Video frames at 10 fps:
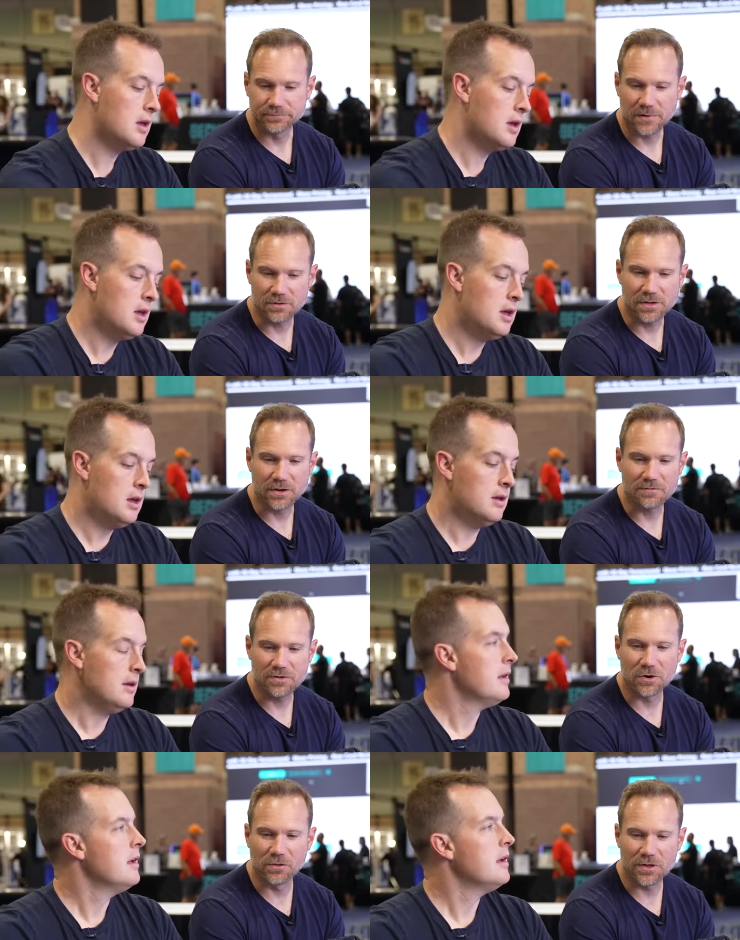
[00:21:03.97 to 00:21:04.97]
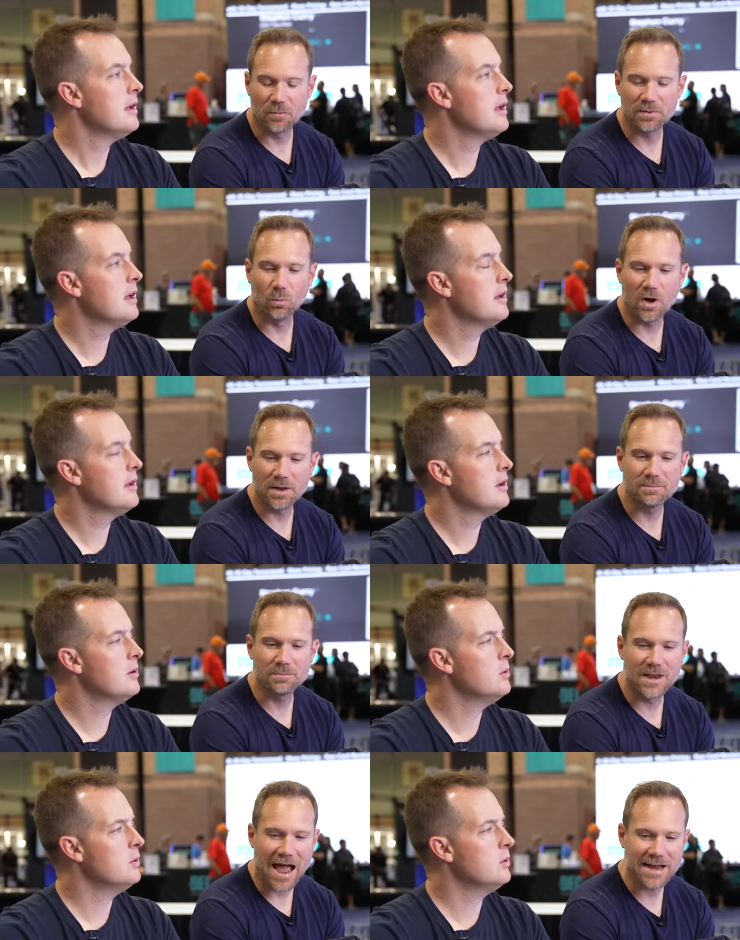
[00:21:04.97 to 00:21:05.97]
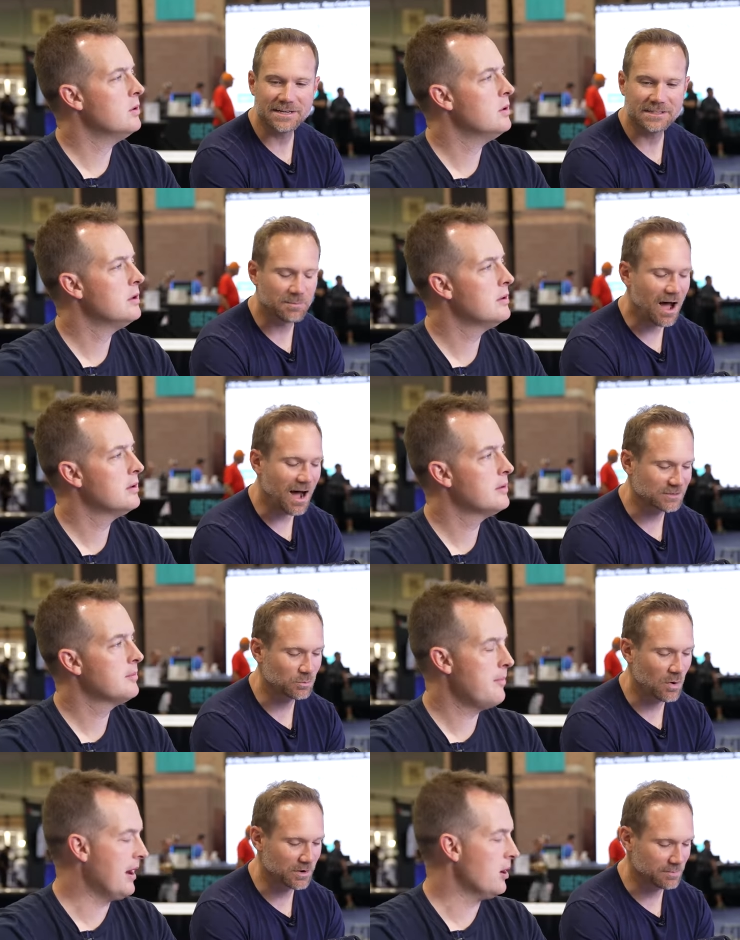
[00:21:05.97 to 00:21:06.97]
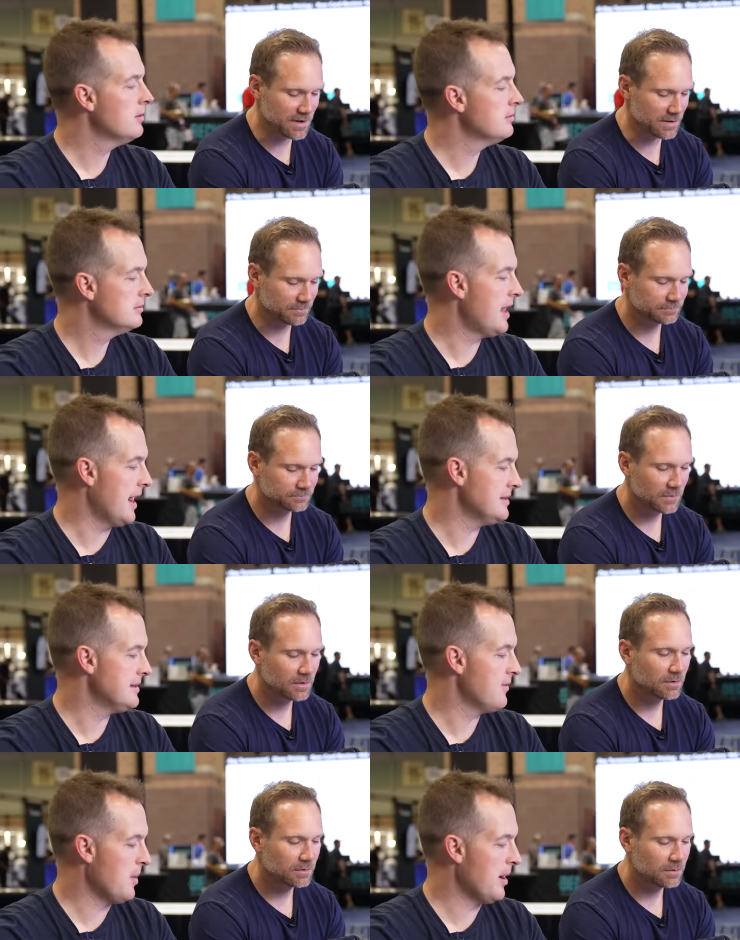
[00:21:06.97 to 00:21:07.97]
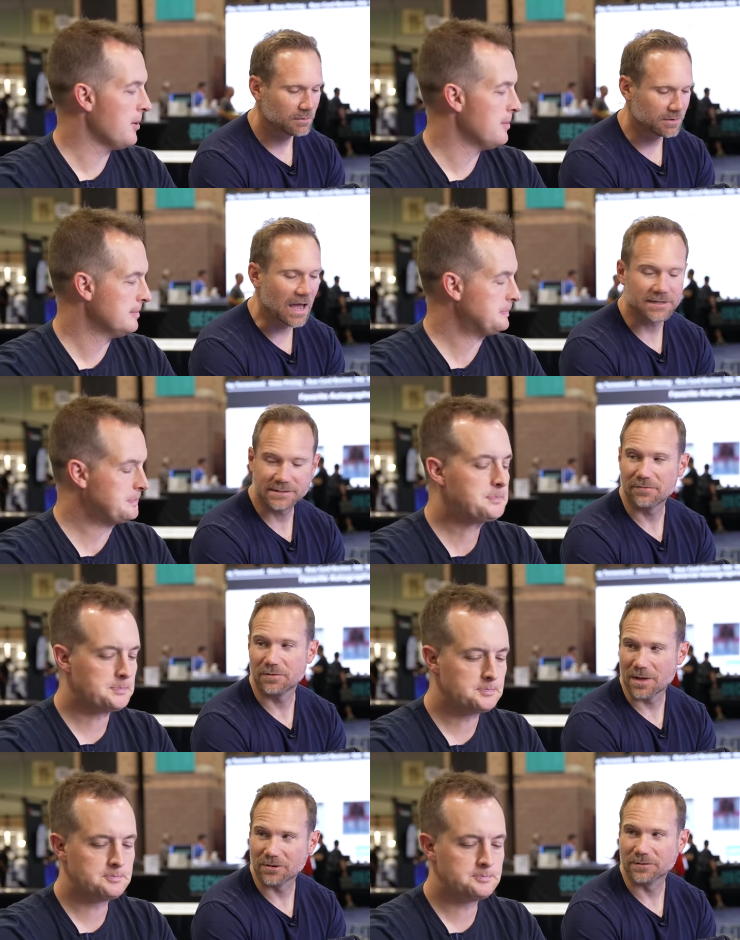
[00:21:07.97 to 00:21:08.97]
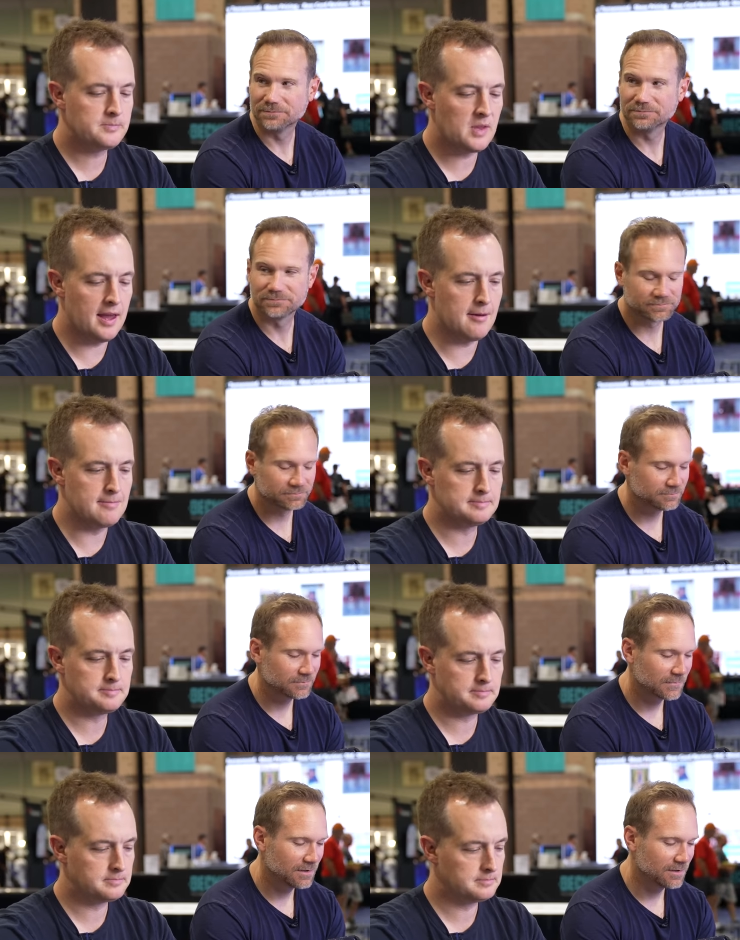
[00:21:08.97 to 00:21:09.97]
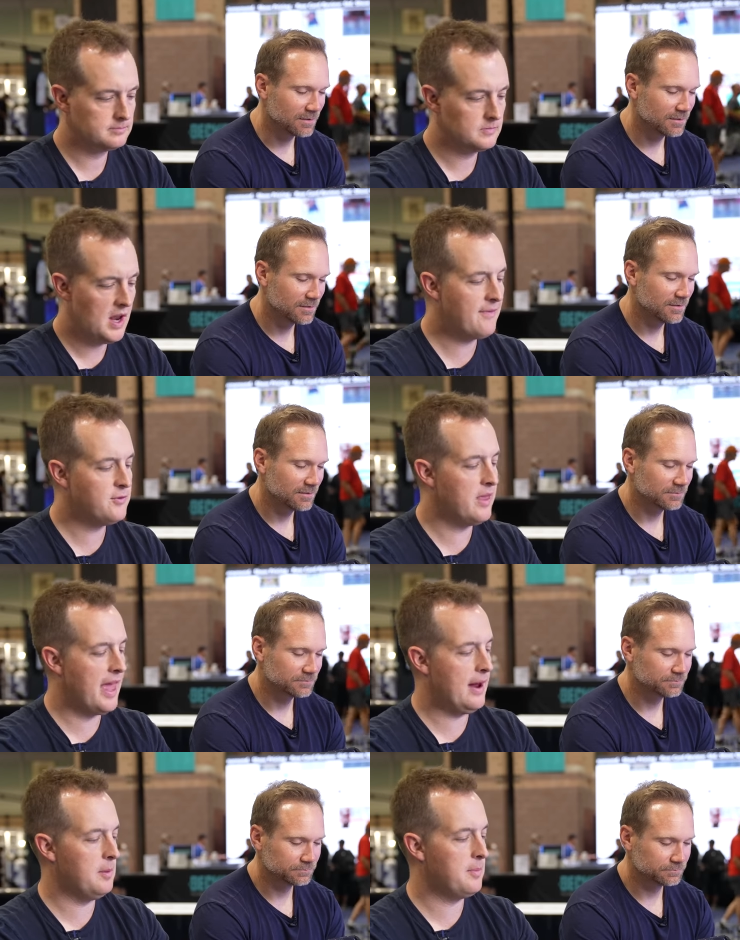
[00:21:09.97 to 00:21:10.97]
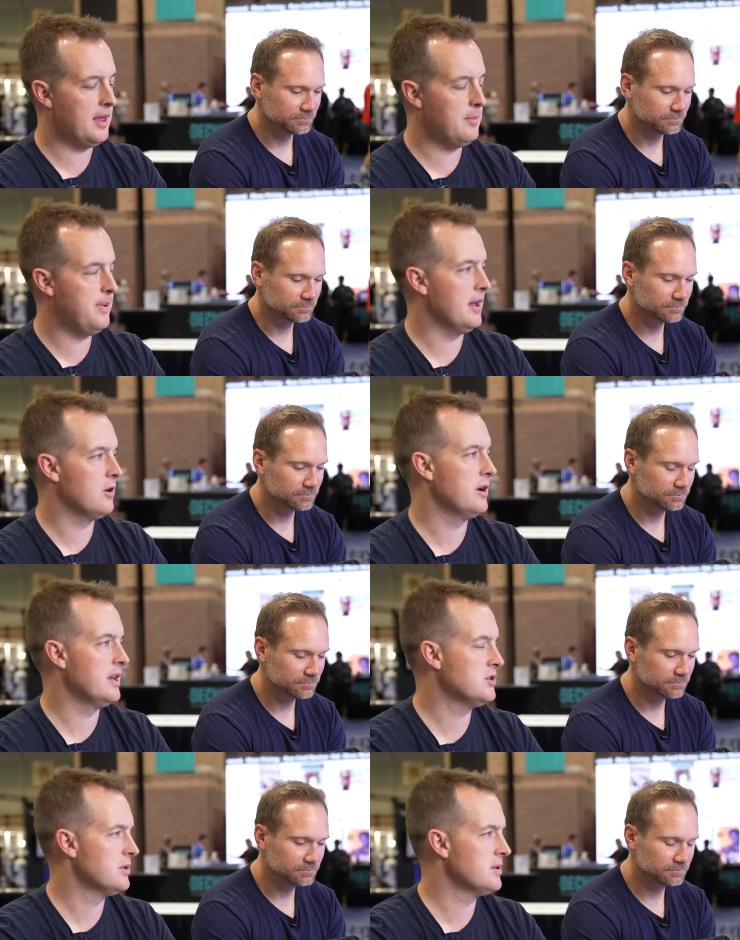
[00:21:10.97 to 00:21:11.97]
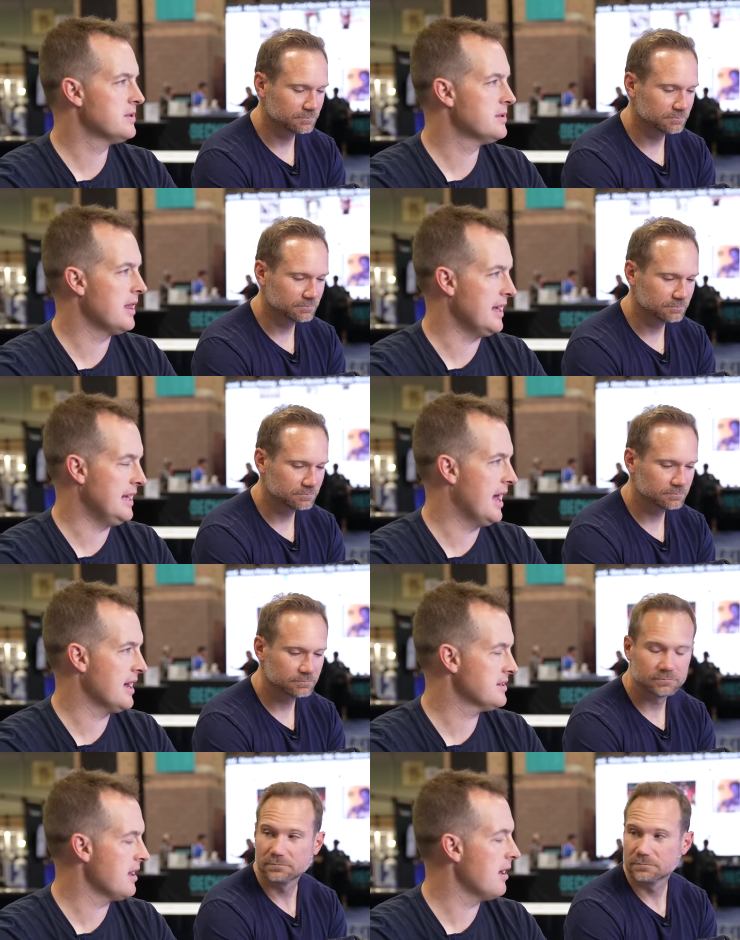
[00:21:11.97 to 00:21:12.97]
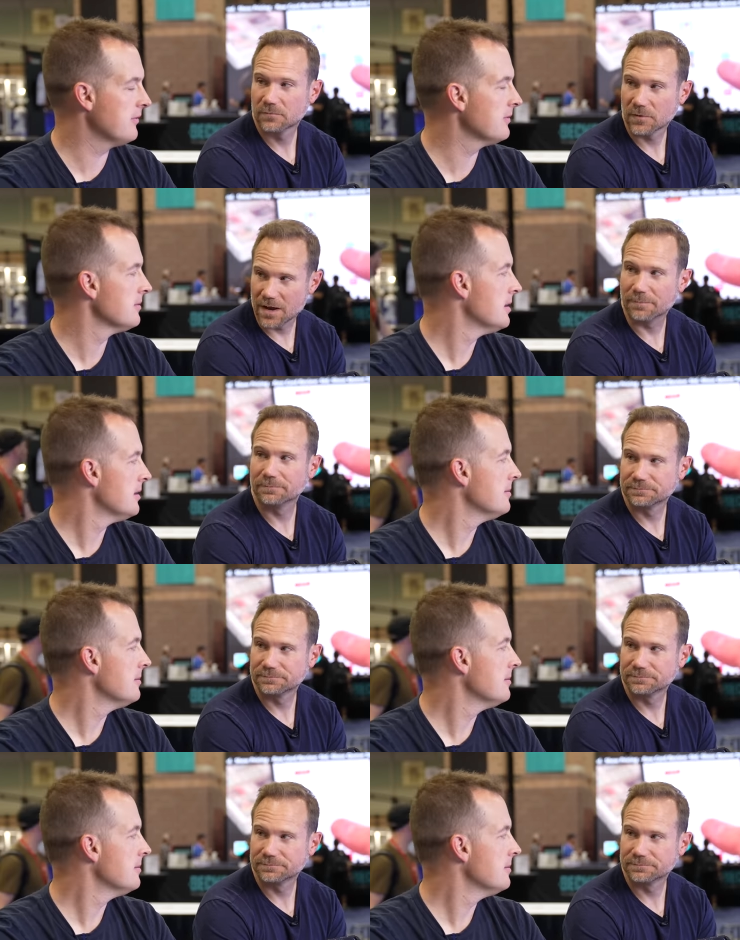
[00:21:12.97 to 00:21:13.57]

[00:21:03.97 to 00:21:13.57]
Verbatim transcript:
Speaker 1: If you could If you could only open one '90s box, what metal. would it be? '97 metal. '97 metal.
Speaker 2: Yeah. After that, I would probably pick credentials like EX stuff. Yeah.